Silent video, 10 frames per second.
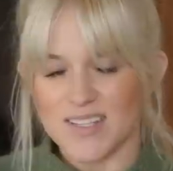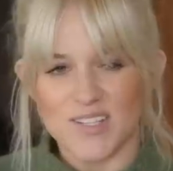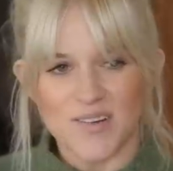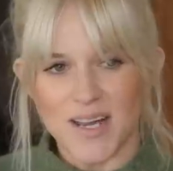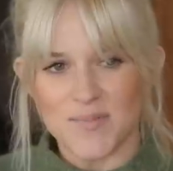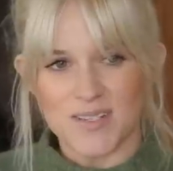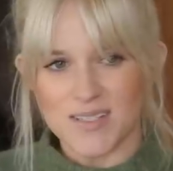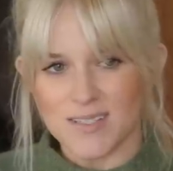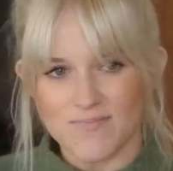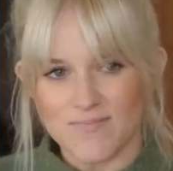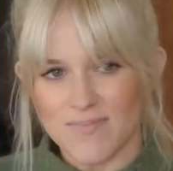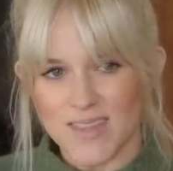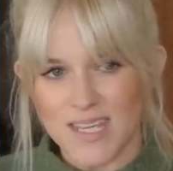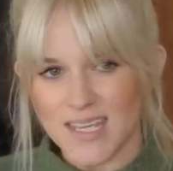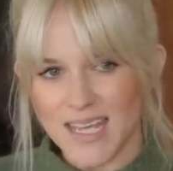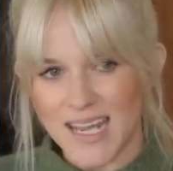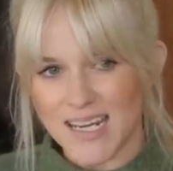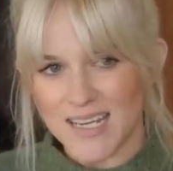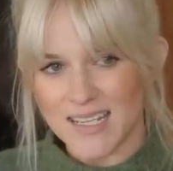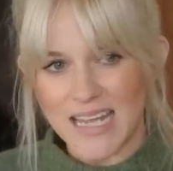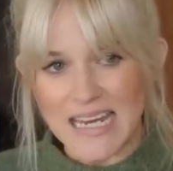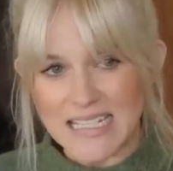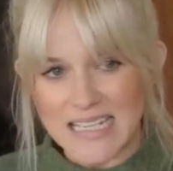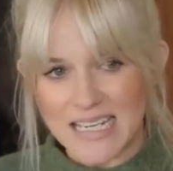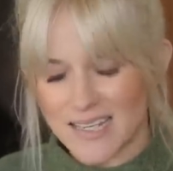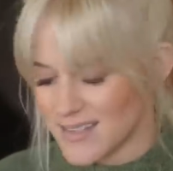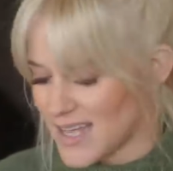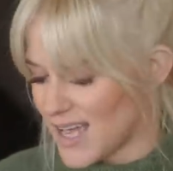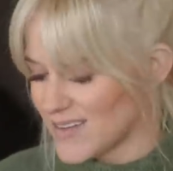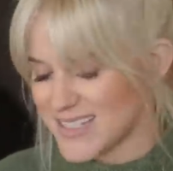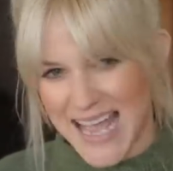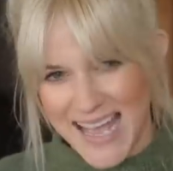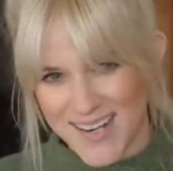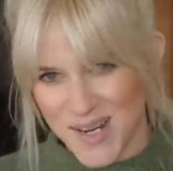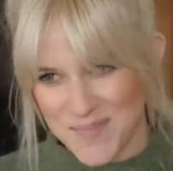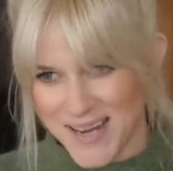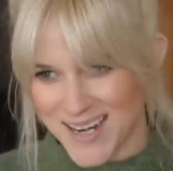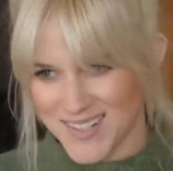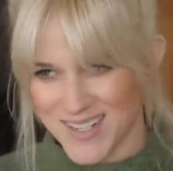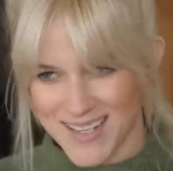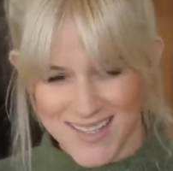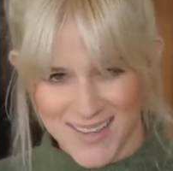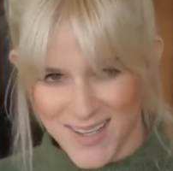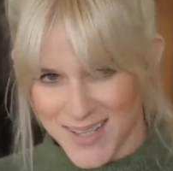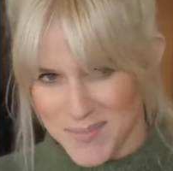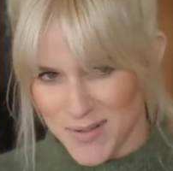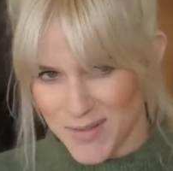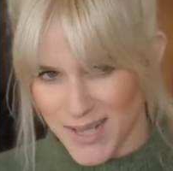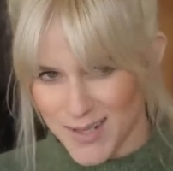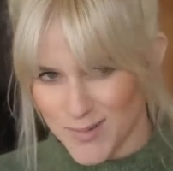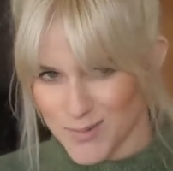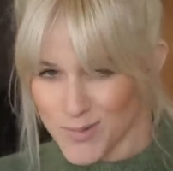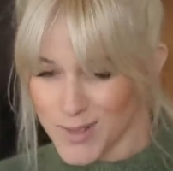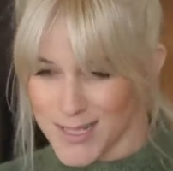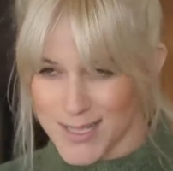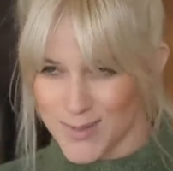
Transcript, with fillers: Instagram just the Katie, KT. I have it tatted on me actually because I thought that'd be like really